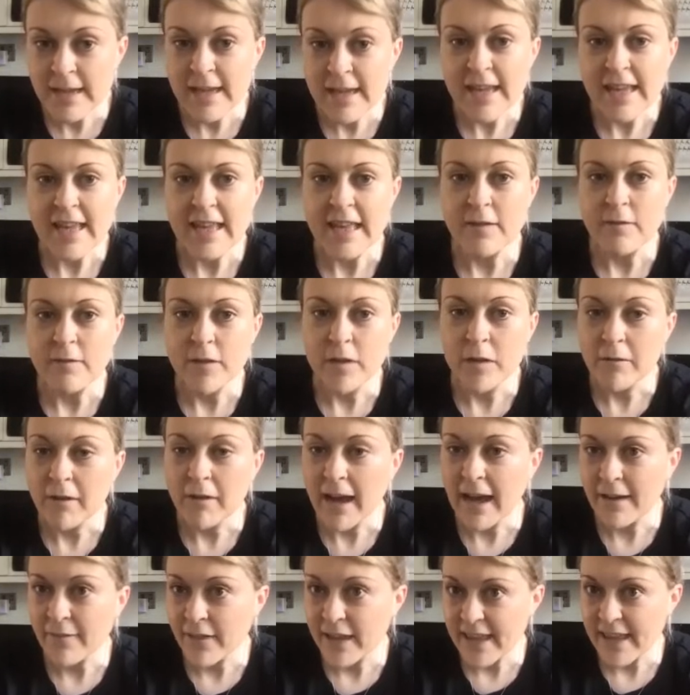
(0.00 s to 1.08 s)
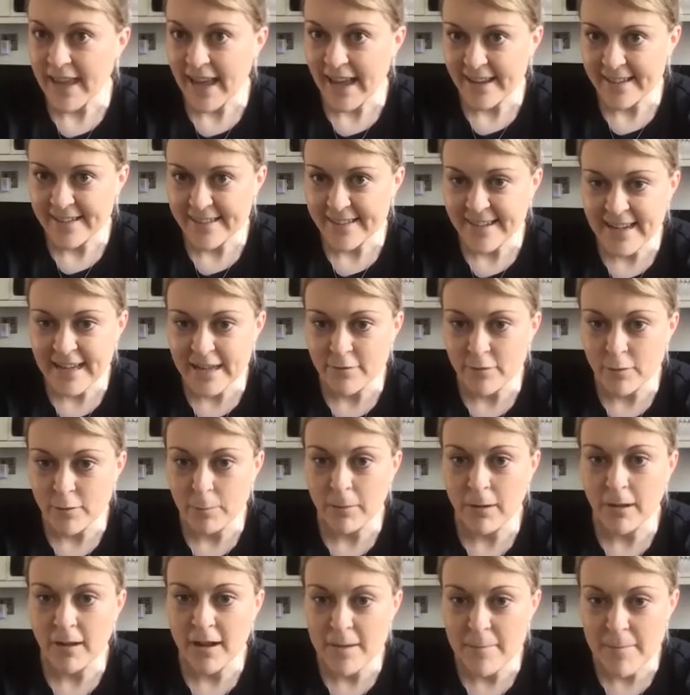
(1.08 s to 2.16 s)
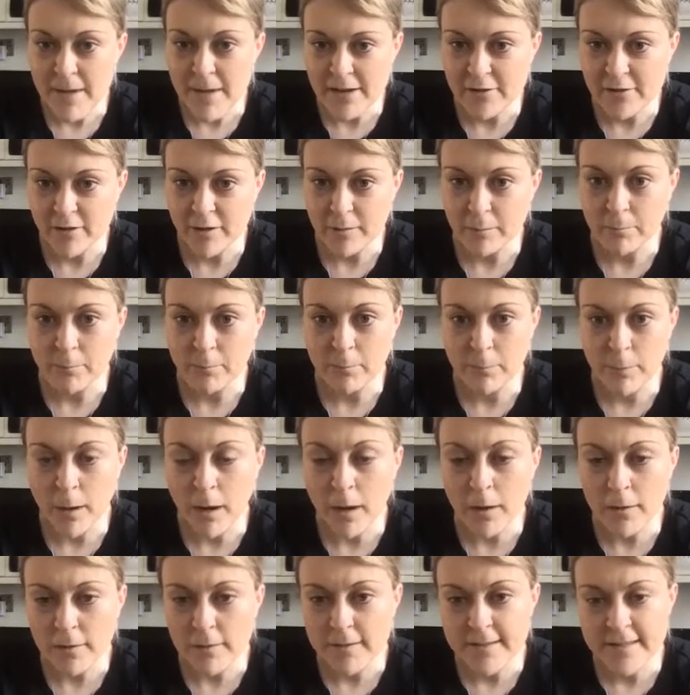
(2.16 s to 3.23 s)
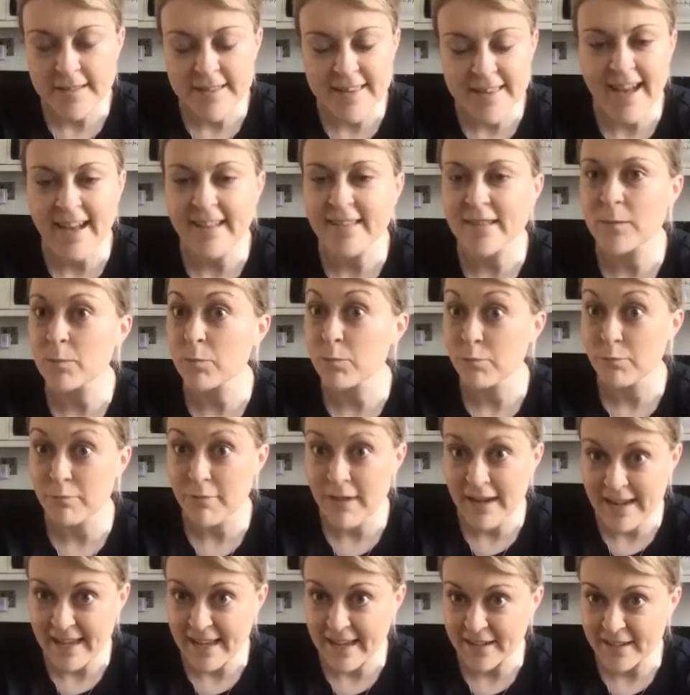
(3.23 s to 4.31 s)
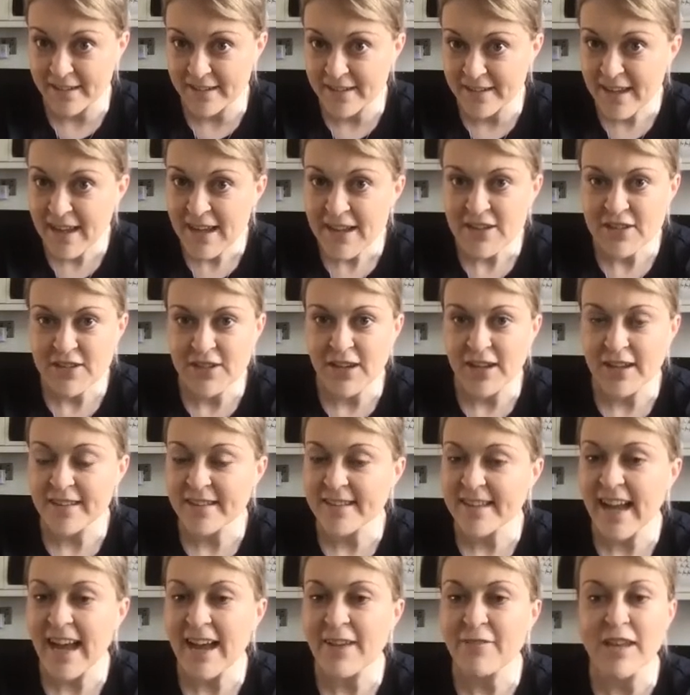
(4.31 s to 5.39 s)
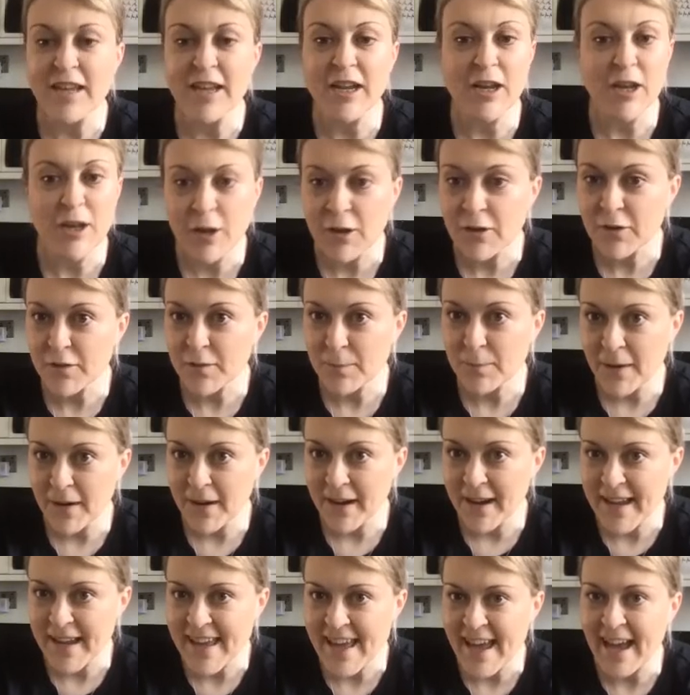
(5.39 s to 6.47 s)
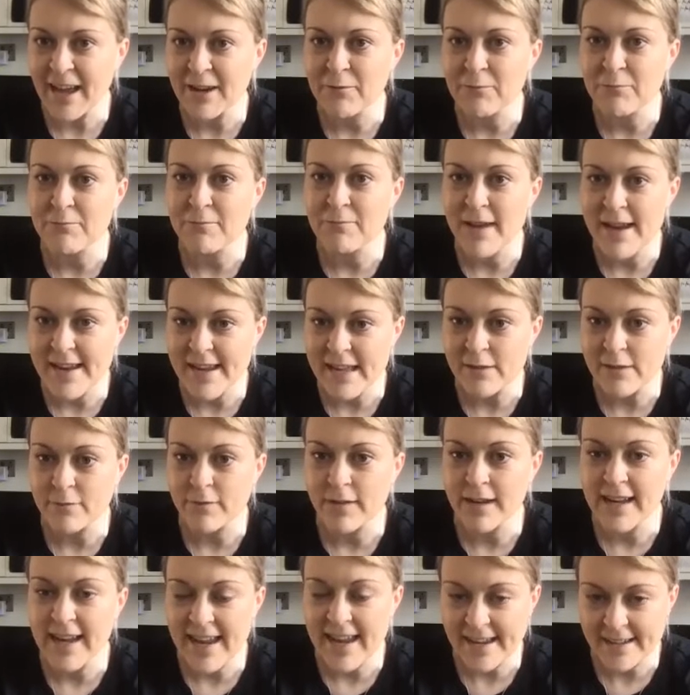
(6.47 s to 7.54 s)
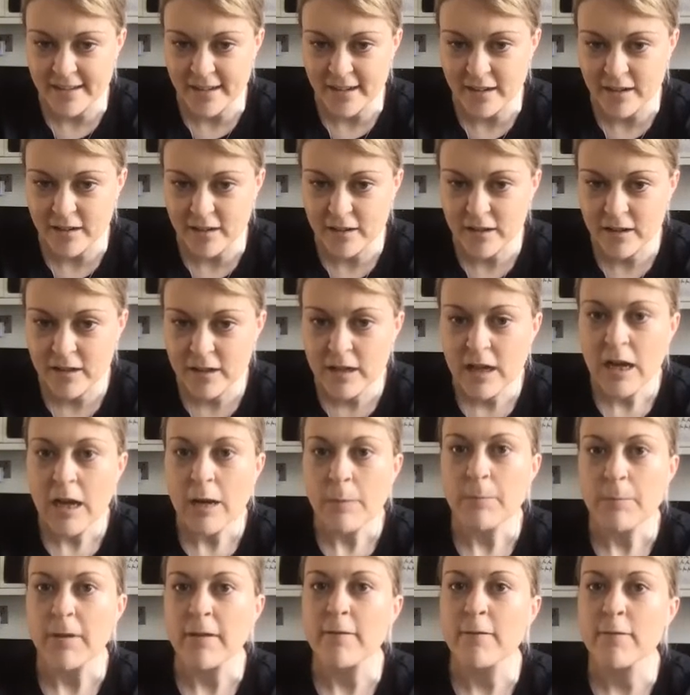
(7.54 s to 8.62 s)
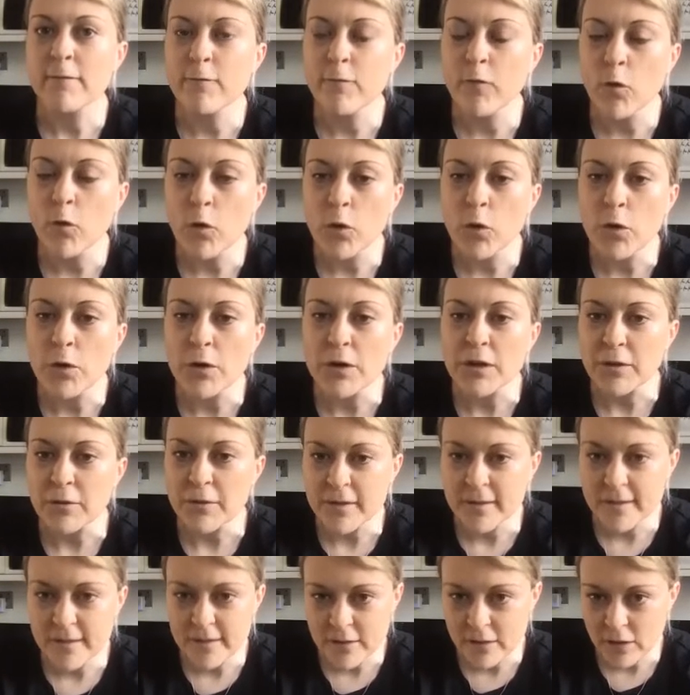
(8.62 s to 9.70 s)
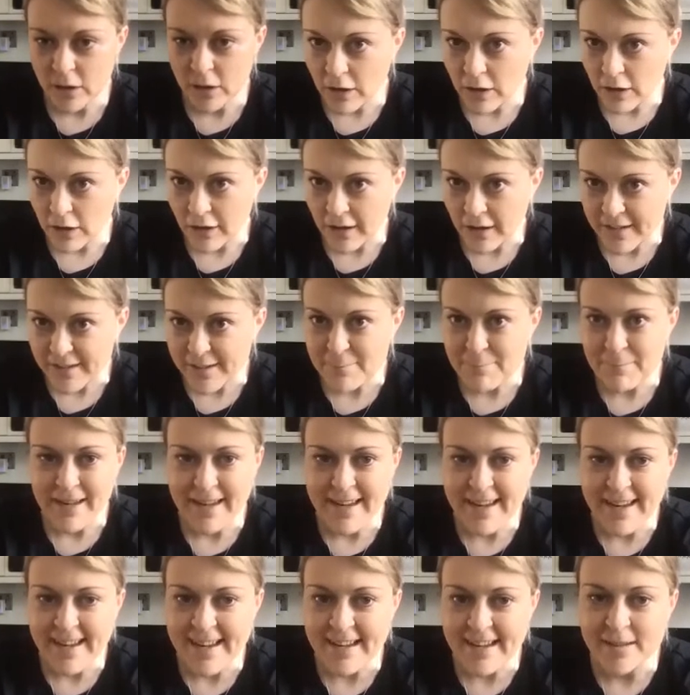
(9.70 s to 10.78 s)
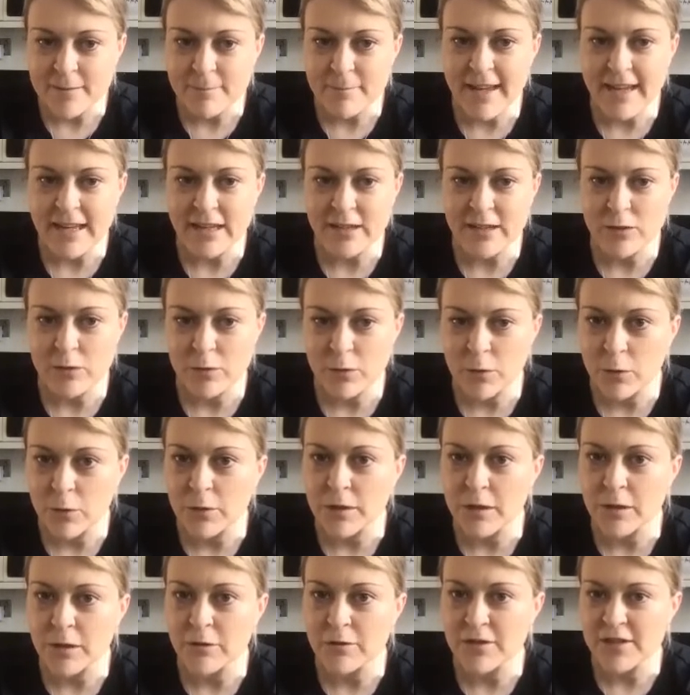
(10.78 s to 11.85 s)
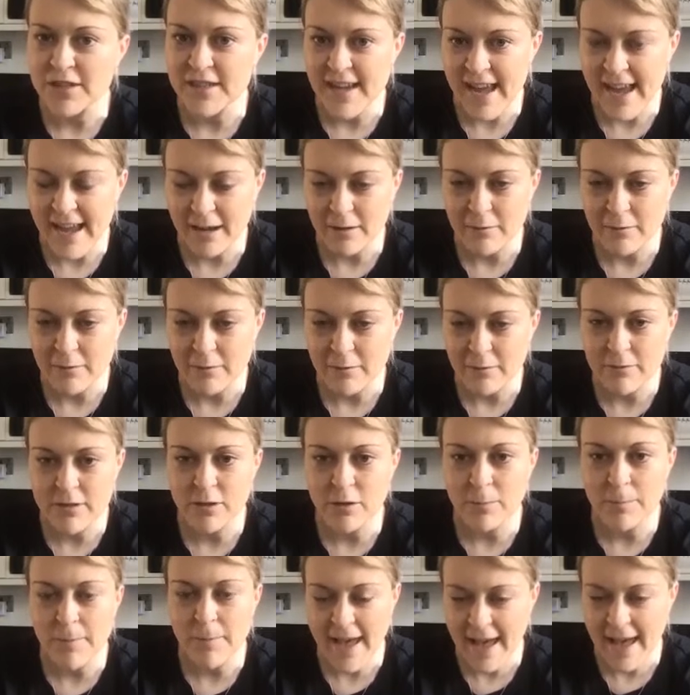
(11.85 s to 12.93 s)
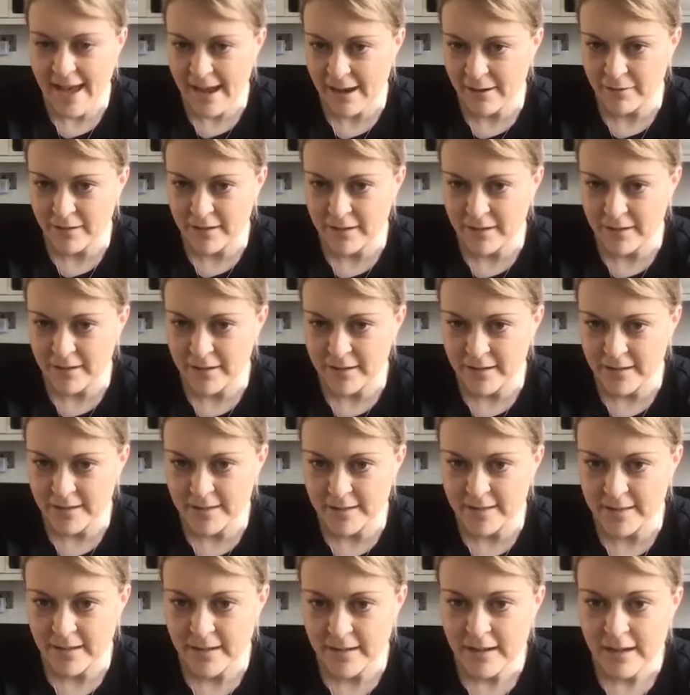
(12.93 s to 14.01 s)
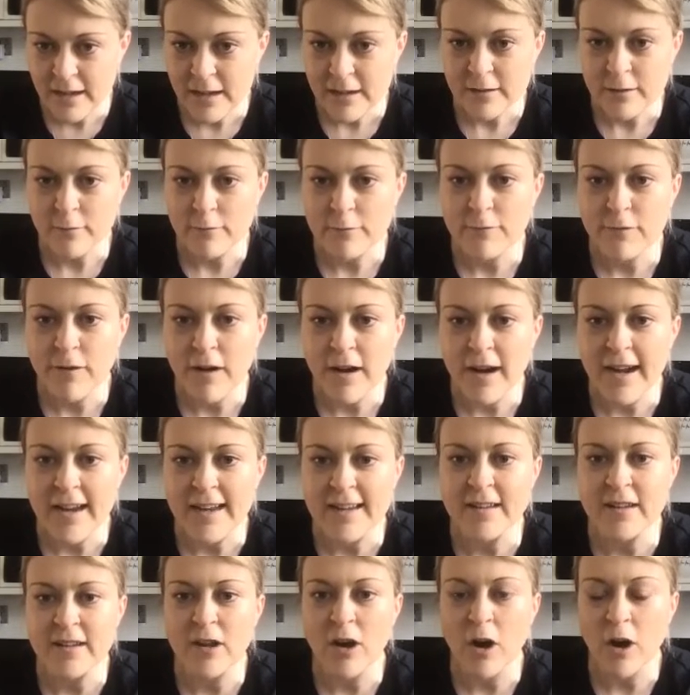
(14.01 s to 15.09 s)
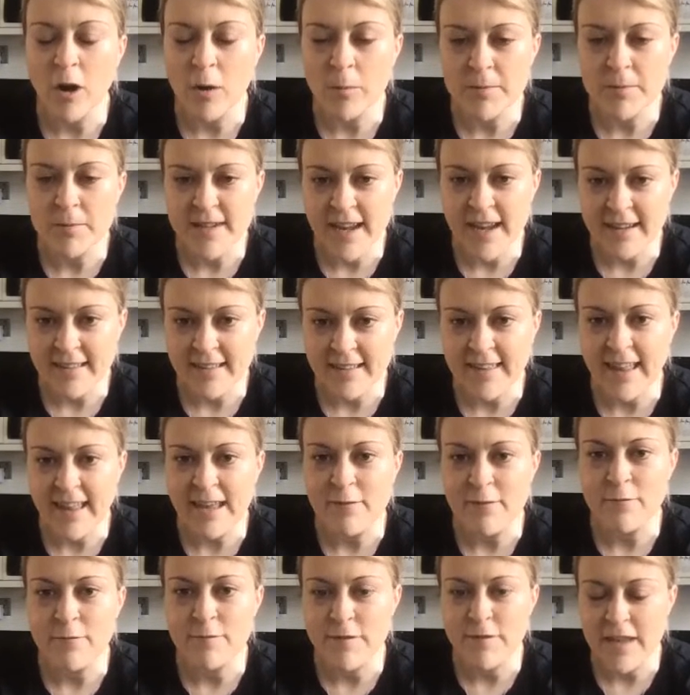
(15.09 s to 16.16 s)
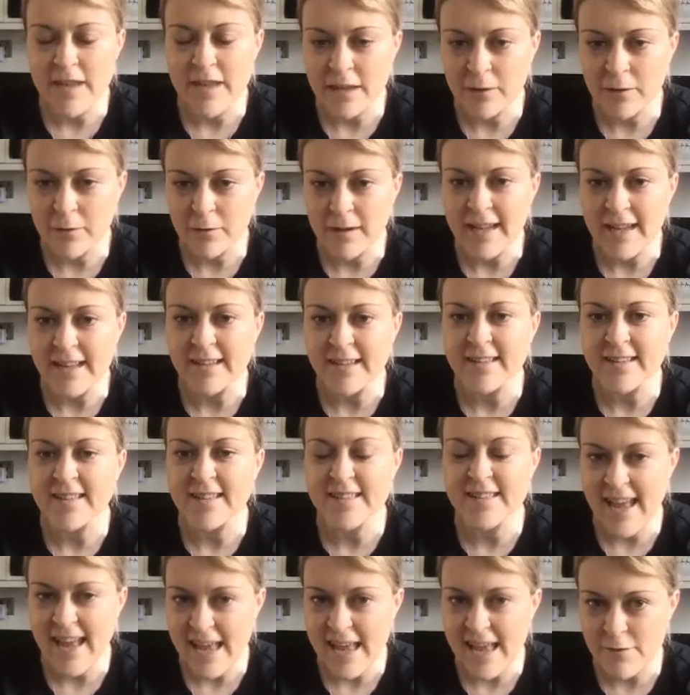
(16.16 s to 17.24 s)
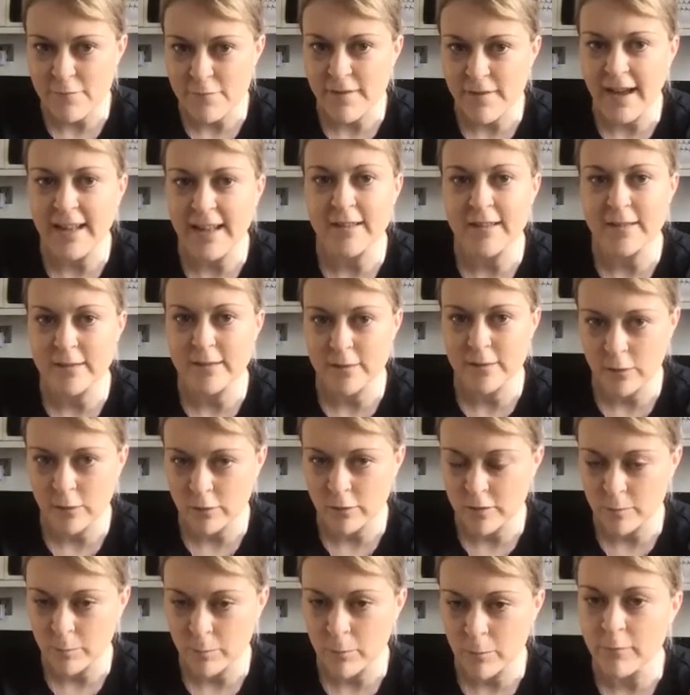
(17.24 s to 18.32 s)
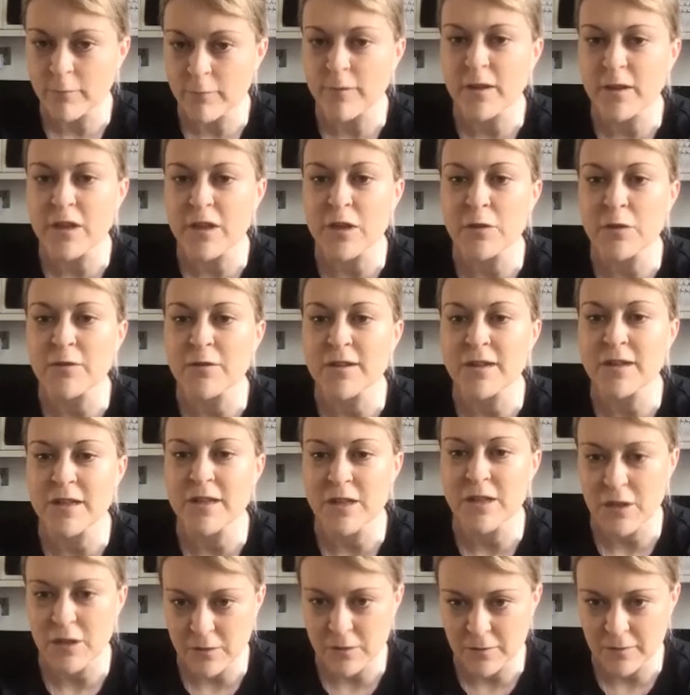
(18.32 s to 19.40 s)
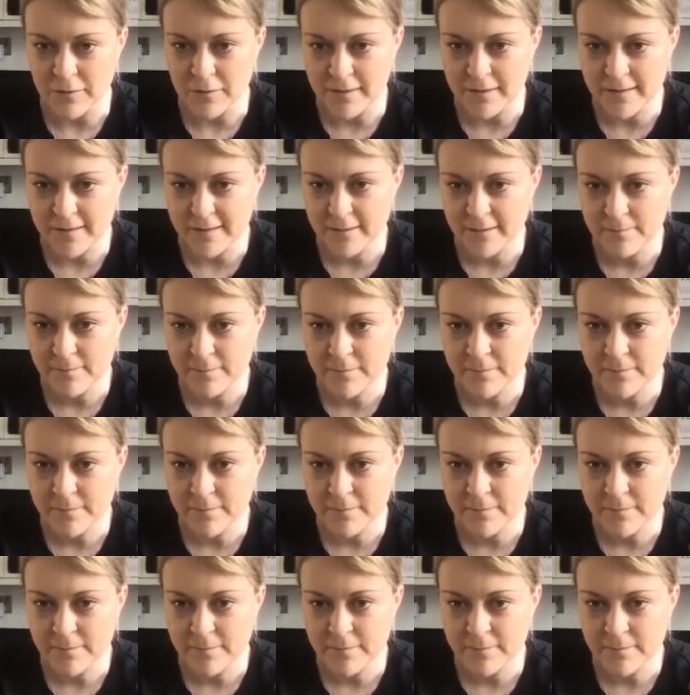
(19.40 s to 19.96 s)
If you have a CantiLeiver Plyometric Box, that's brilliant. Just have it close by and ready for later. Before you start, please make sure you check with your parents to find an object that they feel is safe and suitable for you to use.